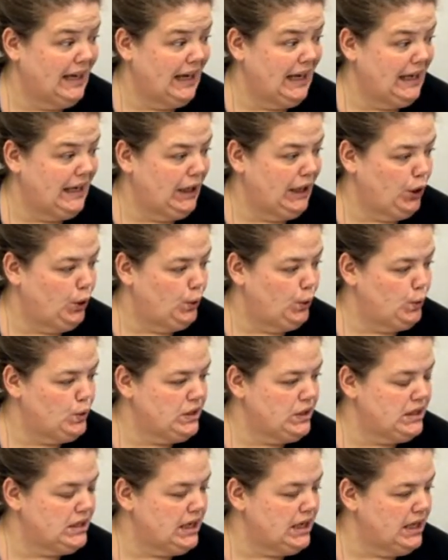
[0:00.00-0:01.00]
kind of
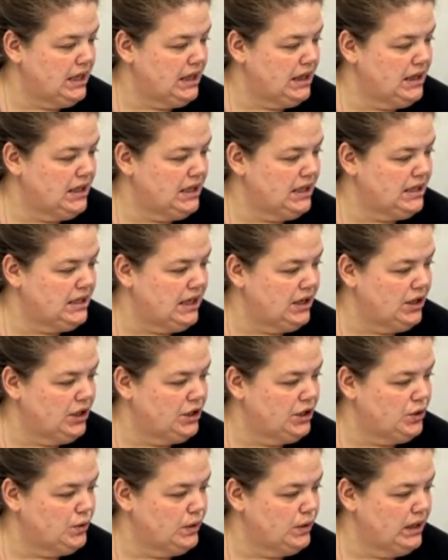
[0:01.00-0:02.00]
goes in the
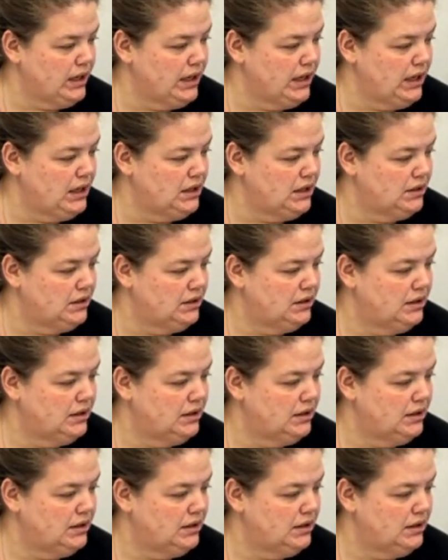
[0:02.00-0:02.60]
territory.